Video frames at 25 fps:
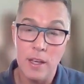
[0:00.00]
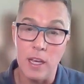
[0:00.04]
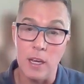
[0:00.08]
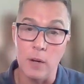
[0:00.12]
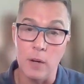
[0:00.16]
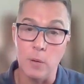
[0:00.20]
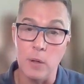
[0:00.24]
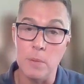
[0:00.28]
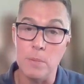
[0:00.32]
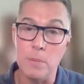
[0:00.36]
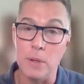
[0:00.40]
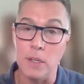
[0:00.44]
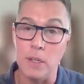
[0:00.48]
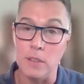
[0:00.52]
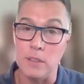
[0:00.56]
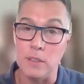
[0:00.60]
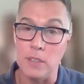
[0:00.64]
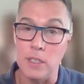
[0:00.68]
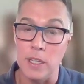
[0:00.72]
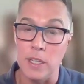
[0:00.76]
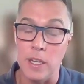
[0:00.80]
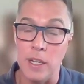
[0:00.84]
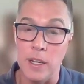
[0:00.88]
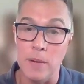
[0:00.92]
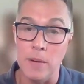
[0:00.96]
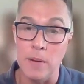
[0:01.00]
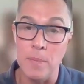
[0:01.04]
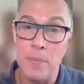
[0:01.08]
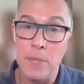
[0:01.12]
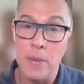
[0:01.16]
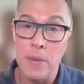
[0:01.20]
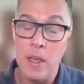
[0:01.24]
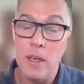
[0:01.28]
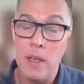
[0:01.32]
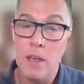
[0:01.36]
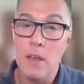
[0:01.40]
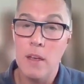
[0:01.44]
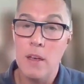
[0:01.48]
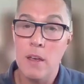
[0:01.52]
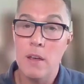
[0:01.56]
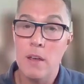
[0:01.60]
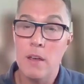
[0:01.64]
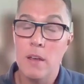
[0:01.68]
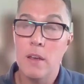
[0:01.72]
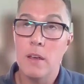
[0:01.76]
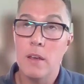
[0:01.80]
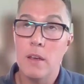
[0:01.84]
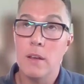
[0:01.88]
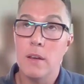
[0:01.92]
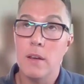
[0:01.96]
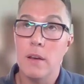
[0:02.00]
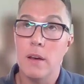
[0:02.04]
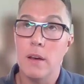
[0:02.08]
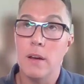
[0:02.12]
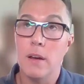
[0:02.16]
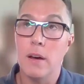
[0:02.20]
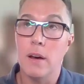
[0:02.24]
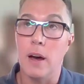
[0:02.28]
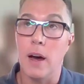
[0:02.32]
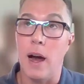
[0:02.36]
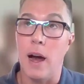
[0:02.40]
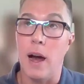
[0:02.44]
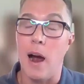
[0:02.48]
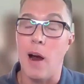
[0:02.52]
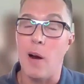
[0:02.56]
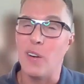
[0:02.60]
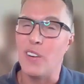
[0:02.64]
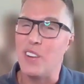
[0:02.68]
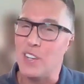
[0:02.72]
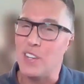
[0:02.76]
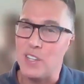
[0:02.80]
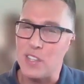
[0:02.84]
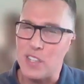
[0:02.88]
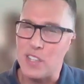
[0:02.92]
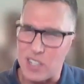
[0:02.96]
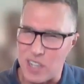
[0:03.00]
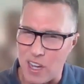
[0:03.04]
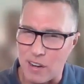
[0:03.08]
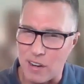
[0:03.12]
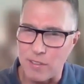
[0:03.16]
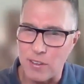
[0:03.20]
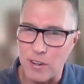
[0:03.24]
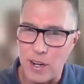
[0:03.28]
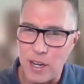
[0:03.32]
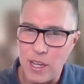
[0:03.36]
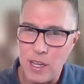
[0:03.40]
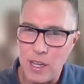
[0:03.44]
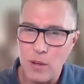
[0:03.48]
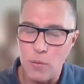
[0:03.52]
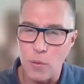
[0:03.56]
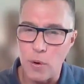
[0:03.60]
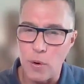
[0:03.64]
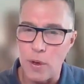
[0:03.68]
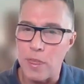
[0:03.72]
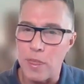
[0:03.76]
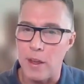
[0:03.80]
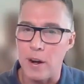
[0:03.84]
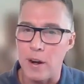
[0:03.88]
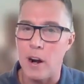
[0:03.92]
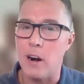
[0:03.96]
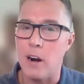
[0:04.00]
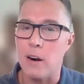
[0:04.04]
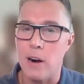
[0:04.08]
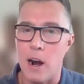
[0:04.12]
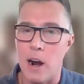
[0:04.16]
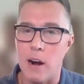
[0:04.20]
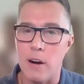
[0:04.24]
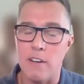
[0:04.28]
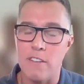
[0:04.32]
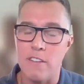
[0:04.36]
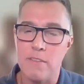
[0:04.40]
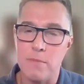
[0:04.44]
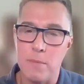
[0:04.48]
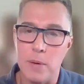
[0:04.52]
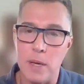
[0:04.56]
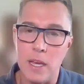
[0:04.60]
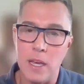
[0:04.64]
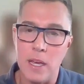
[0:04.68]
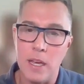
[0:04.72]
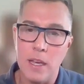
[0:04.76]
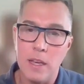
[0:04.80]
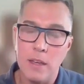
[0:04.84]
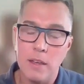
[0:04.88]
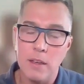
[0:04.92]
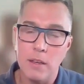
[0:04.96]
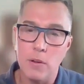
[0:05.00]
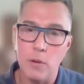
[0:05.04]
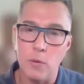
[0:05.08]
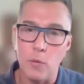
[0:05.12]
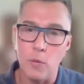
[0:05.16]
And we built in our discovery within our RFP